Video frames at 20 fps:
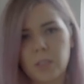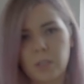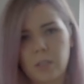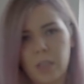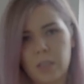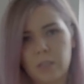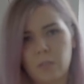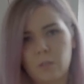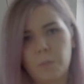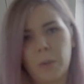so
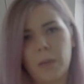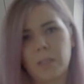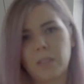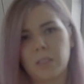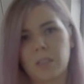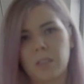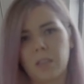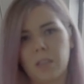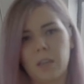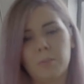kind of
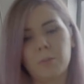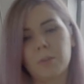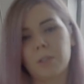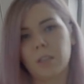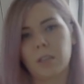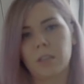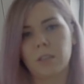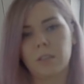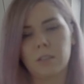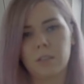basically
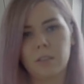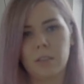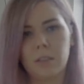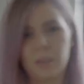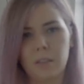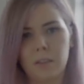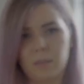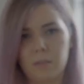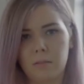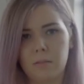imitate
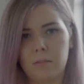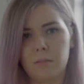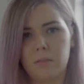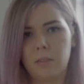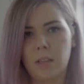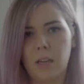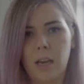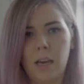the